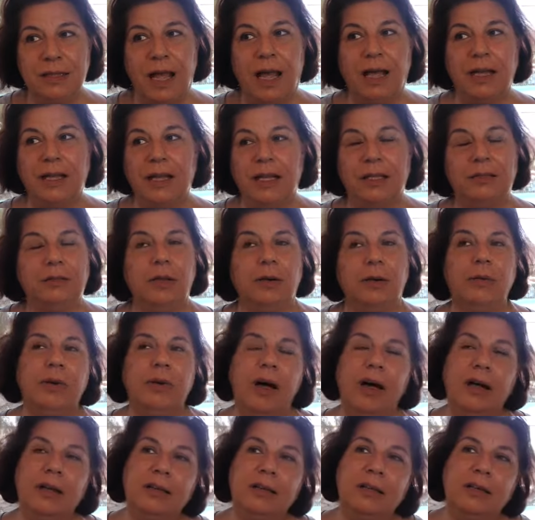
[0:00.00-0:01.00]
I no,
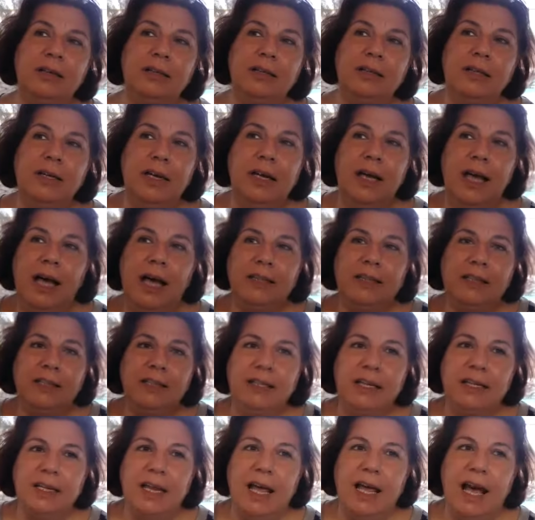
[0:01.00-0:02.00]
I, I
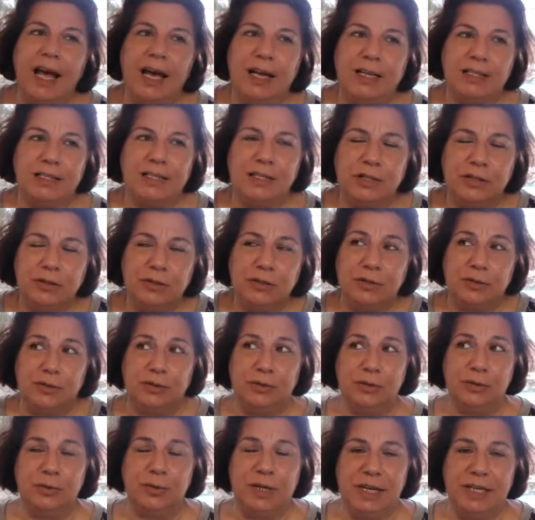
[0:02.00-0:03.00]
didn't ask to
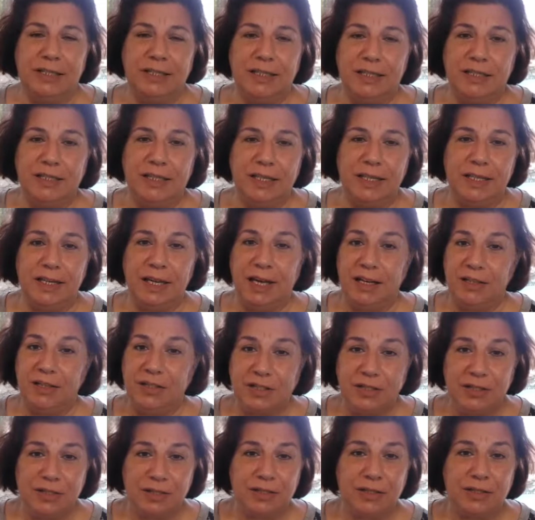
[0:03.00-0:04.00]
do anything. I
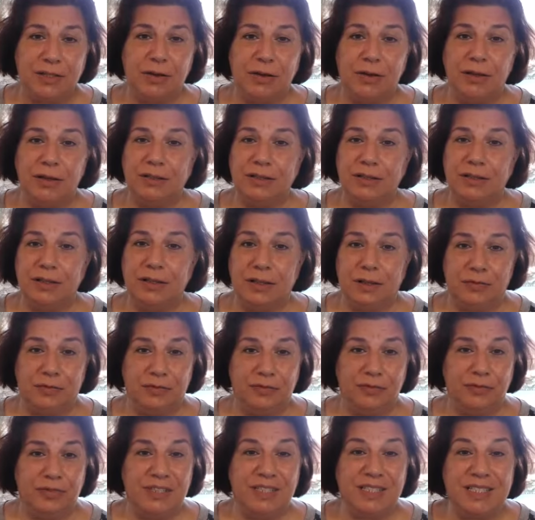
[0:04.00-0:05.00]
just thought
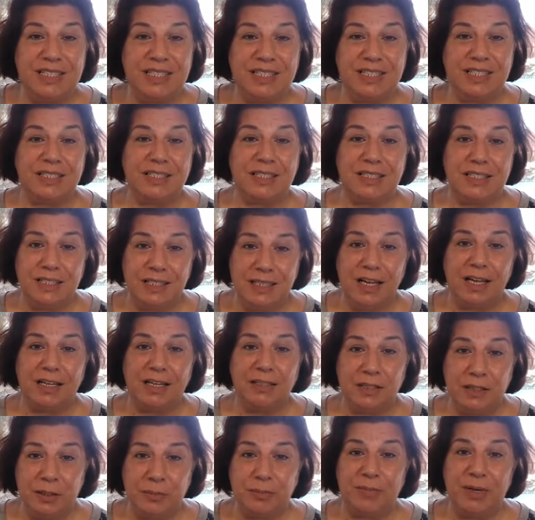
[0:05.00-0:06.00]
if this is
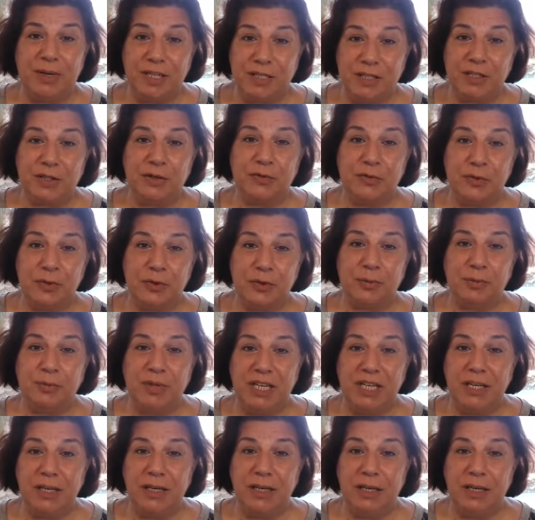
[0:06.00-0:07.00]
not the best for
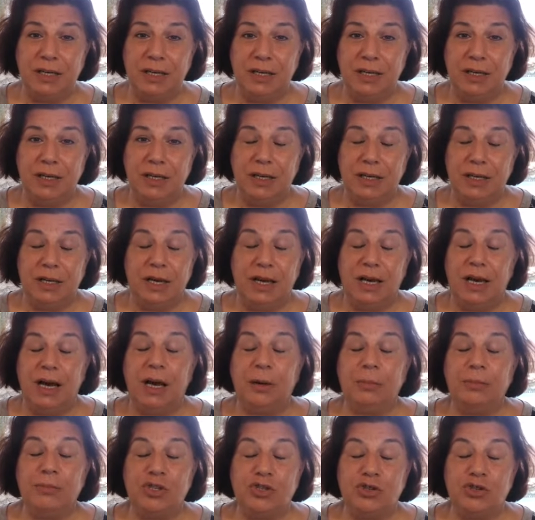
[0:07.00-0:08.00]
me,
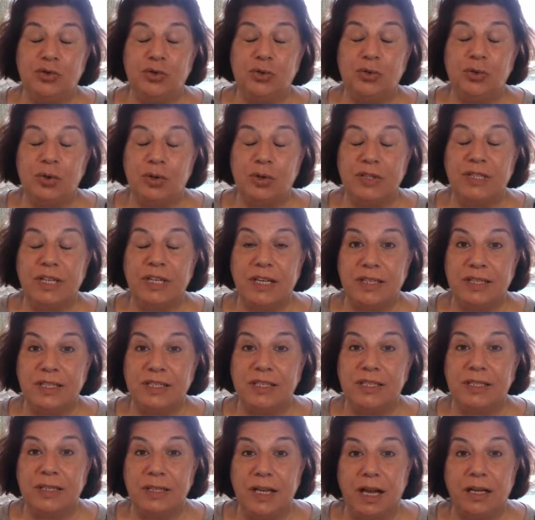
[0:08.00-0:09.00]
I'm sure
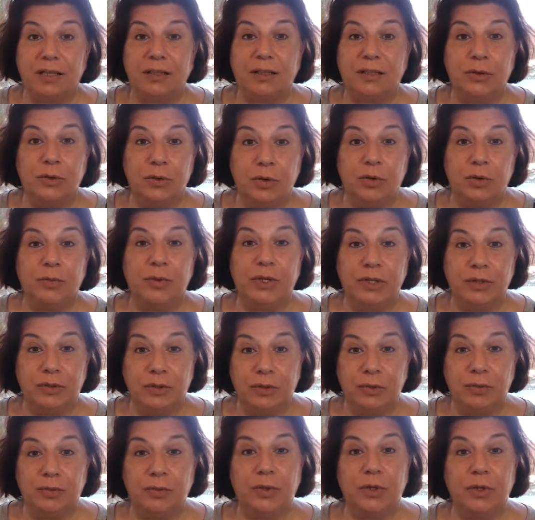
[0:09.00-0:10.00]
things not going
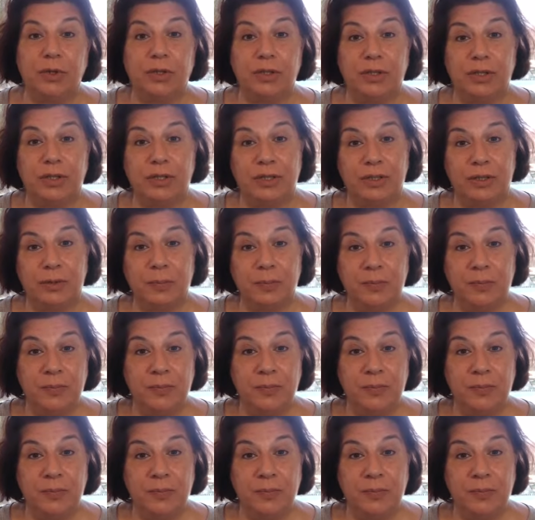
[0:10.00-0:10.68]
to work